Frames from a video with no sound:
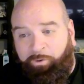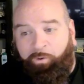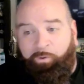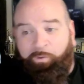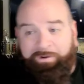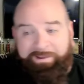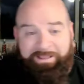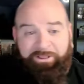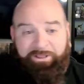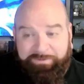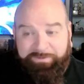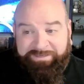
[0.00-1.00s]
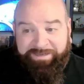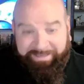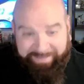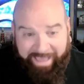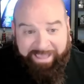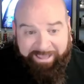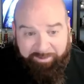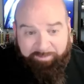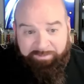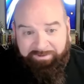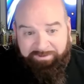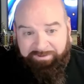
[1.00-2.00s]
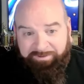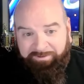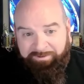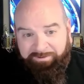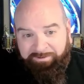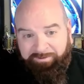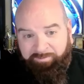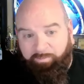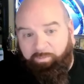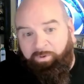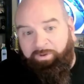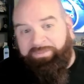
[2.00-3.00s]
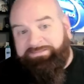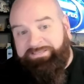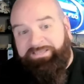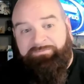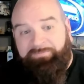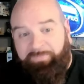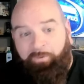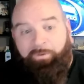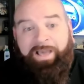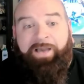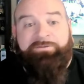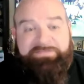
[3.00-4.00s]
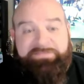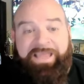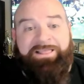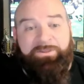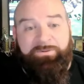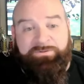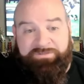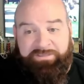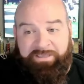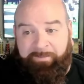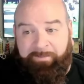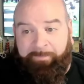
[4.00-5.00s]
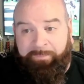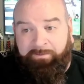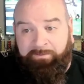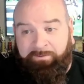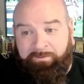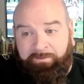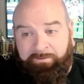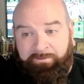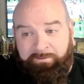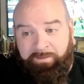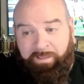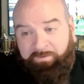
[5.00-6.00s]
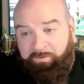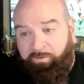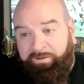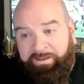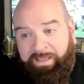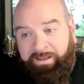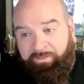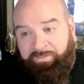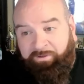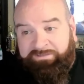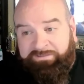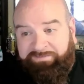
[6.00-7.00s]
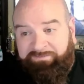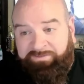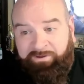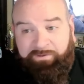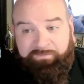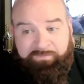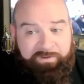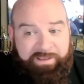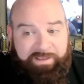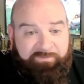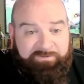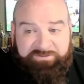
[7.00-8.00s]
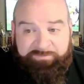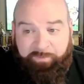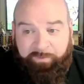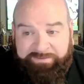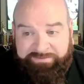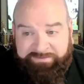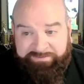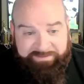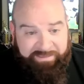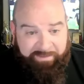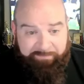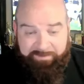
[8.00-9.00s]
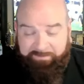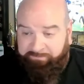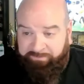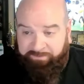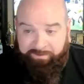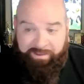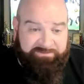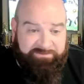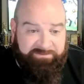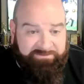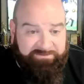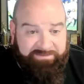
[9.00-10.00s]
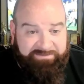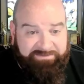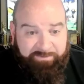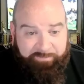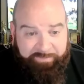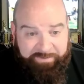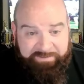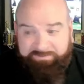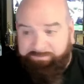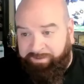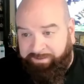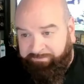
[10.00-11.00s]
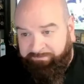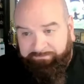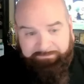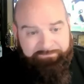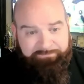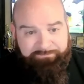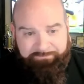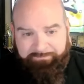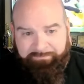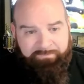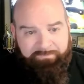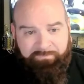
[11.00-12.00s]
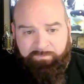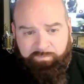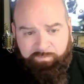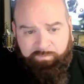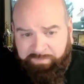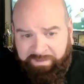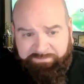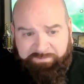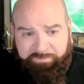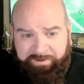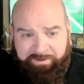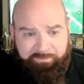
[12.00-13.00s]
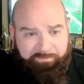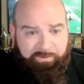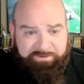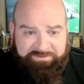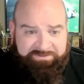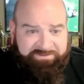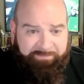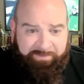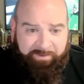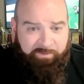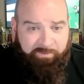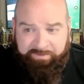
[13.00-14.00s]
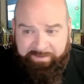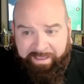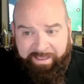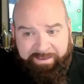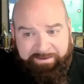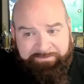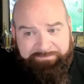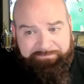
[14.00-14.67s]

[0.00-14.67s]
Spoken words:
Oregon losing the game more than seeing Ohio State lose the game. I mean, Oregon had a 37-34 game versus Boise State. I mean, you know, Ashton Gentry's a beast, but they should be beating Boise State by more than that.